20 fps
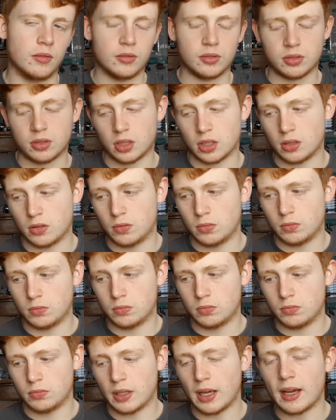So,
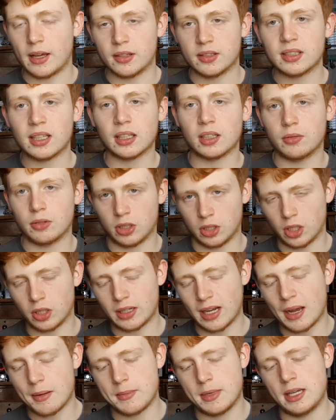yeah, second one I got
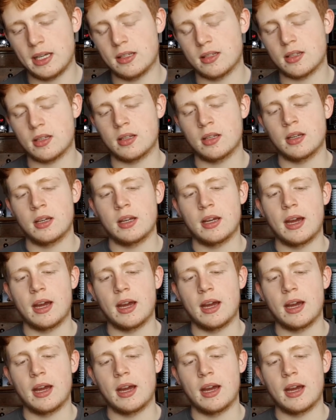9 minutes.